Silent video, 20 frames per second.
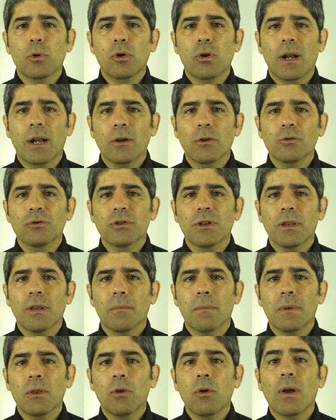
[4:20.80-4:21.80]
You have
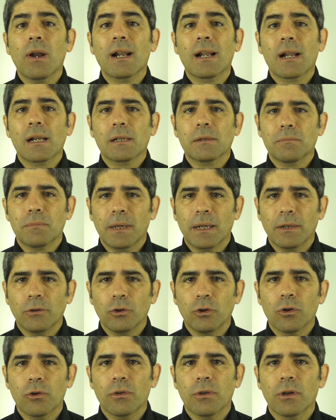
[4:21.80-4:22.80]
vision problems during
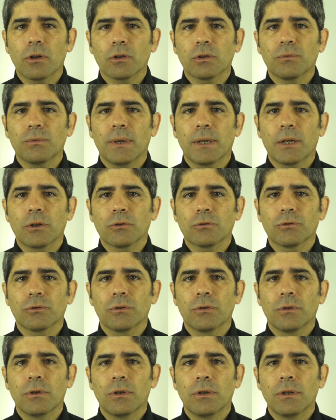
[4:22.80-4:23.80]
the day due to
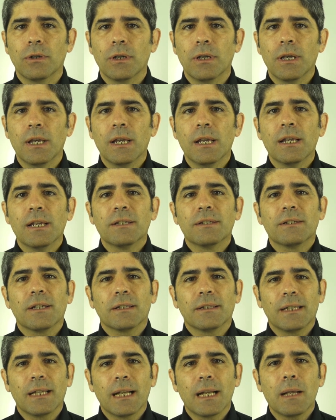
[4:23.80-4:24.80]
glare. You
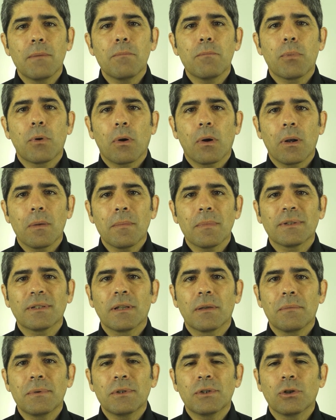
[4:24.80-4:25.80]
have problems
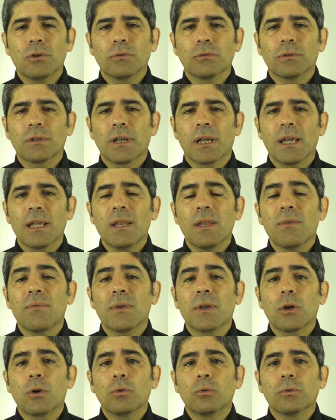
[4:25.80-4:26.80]
driving at night due to
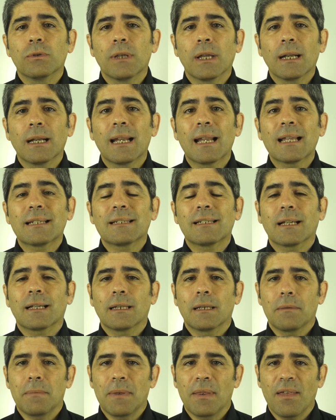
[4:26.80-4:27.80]
headlight glare.
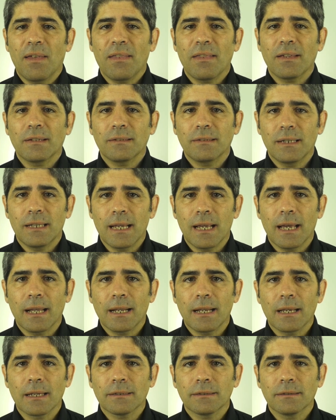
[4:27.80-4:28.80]
You have
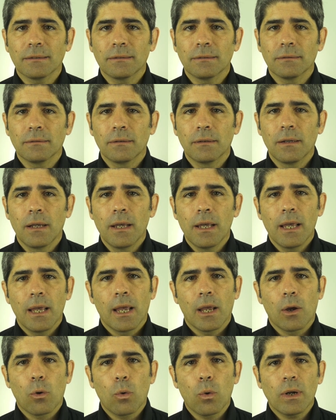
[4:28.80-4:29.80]
vision problems that hinder
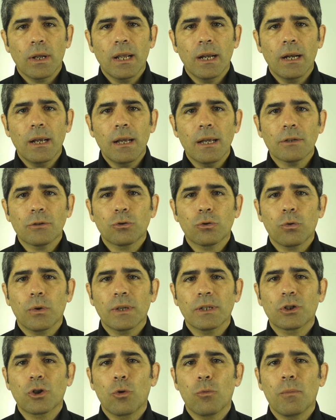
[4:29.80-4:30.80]
your daily
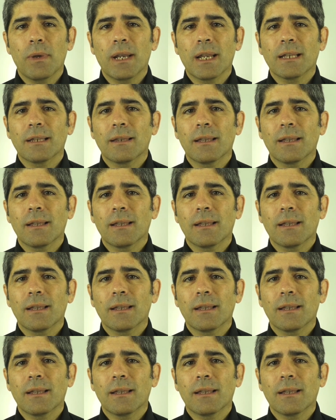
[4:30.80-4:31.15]
activities.